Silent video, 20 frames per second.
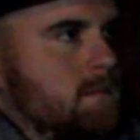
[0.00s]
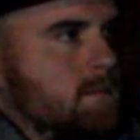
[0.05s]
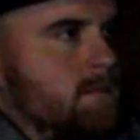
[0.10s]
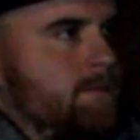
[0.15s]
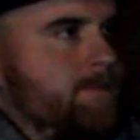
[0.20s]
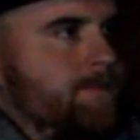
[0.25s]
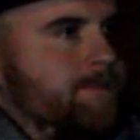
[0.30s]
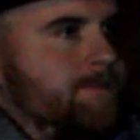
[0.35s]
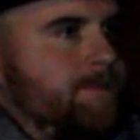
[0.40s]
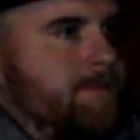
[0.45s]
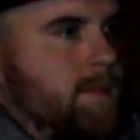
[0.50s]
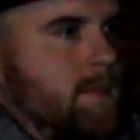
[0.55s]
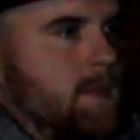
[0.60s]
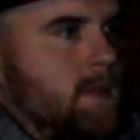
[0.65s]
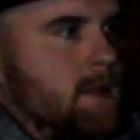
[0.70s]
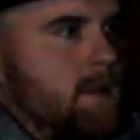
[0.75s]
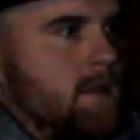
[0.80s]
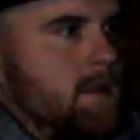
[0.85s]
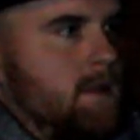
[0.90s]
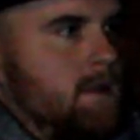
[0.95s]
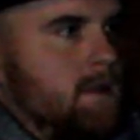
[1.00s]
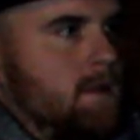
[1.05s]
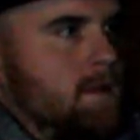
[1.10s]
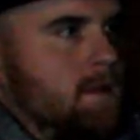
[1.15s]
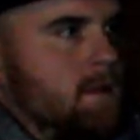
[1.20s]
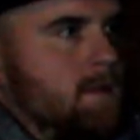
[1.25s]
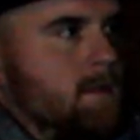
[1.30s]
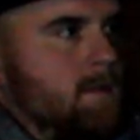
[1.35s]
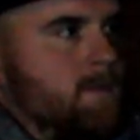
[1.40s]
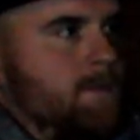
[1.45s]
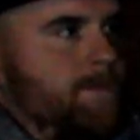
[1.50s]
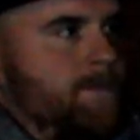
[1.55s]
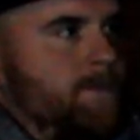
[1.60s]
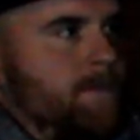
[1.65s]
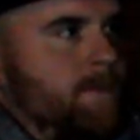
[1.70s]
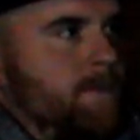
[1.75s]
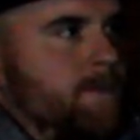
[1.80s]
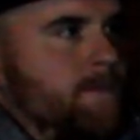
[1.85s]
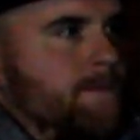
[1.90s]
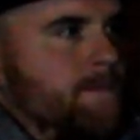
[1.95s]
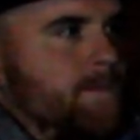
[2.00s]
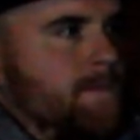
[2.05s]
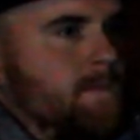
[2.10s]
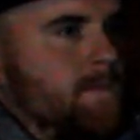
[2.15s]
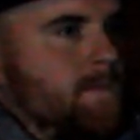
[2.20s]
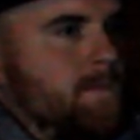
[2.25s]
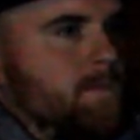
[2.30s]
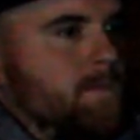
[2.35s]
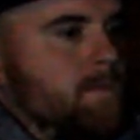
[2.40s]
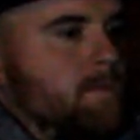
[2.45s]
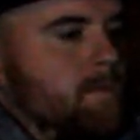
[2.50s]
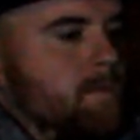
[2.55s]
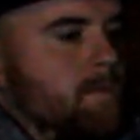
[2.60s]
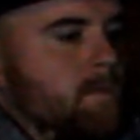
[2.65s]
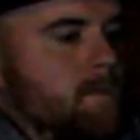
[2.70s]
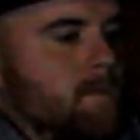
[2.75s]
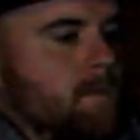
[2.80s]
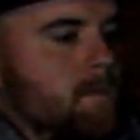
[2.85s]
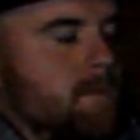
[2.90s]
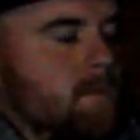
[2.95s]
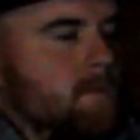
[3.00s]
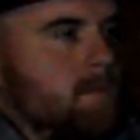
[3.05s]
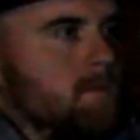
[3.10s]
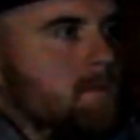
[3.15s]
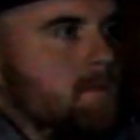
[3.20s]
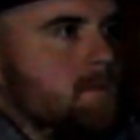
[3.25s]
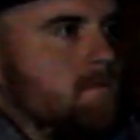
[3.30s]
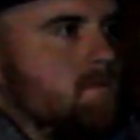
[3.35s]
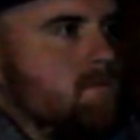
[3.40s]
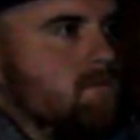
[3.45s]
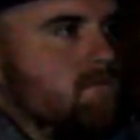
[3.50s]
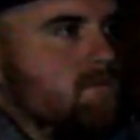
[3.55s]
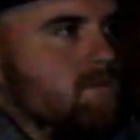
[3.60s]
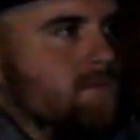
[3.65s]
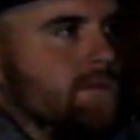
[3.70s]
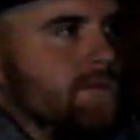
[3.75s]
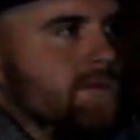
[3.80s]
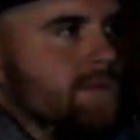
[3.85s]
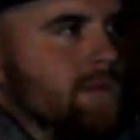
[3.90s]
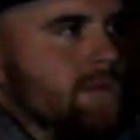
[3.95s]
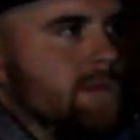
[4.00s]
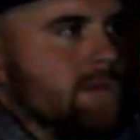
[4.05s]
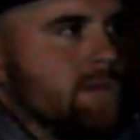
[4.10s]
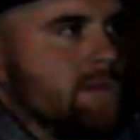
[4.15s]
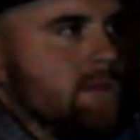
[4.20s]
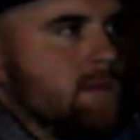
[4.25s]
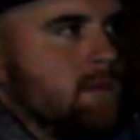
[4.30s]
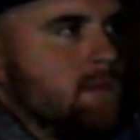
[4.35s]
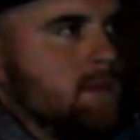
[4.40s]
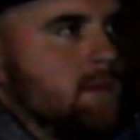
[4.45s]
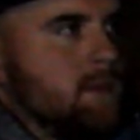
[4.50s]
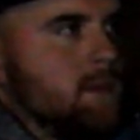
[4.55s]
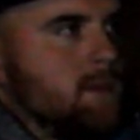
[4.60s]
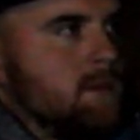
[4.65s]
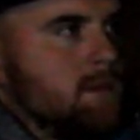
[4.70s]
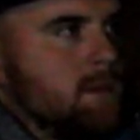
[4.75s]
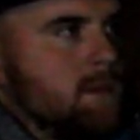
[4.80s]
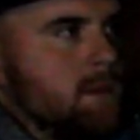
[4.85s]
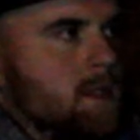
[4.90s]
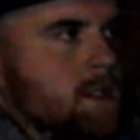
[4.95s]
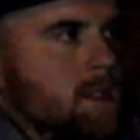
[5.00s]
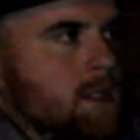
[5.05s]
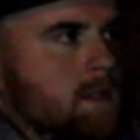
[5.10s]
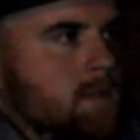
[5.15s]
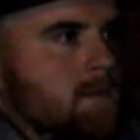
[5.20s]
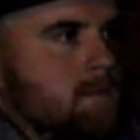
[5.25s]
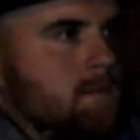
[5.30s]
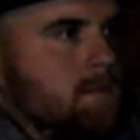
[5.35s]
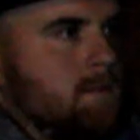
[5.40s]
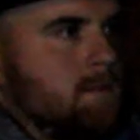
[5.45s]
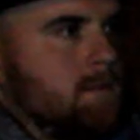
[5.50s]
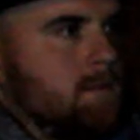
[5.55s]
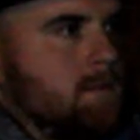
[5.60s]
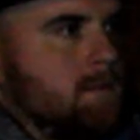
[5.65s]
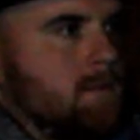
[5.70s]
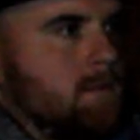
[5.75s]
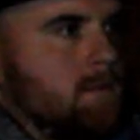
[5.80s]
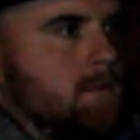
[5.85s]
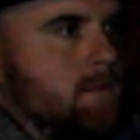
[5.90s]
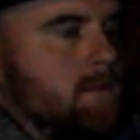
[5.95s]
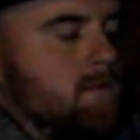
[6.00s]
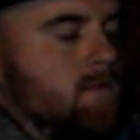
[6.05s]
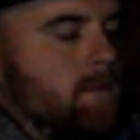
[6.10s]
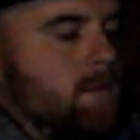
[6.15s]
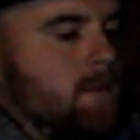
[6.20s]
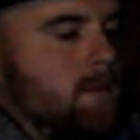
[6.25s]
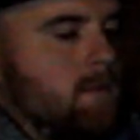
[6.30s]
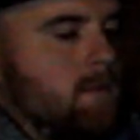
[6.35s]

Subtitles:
[no speech]